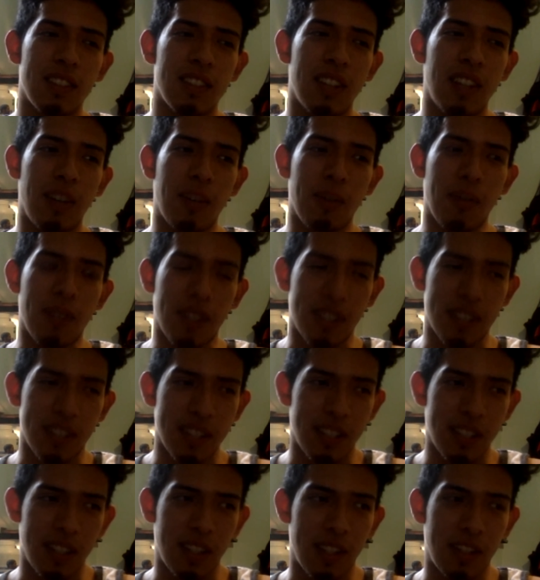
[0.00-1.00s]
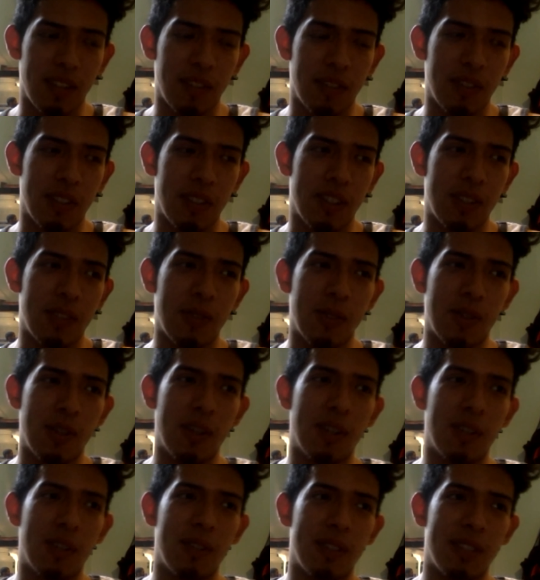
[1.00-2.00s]
I want to say when
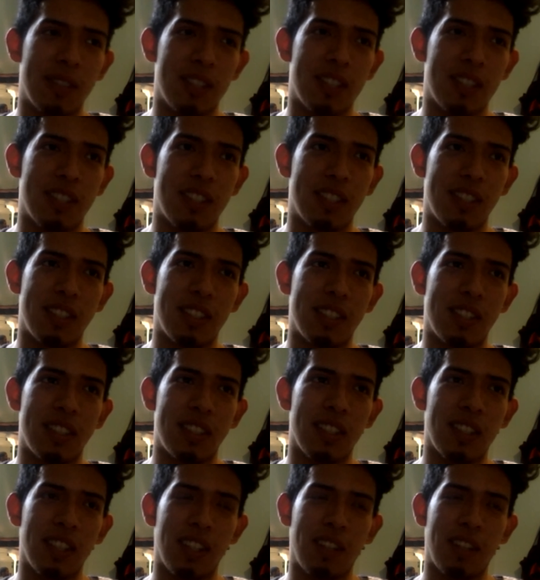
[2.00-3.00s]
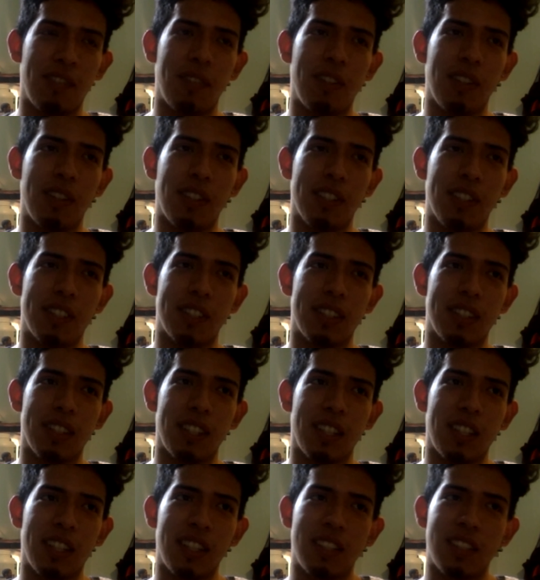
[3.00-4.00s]
Tora was like feeling
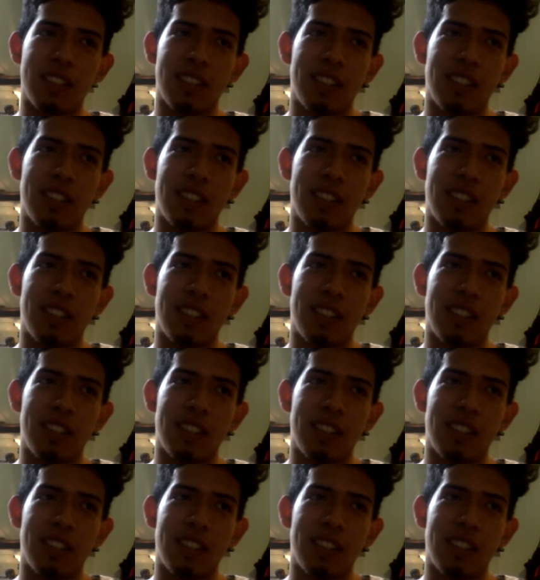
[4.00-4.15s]
sick.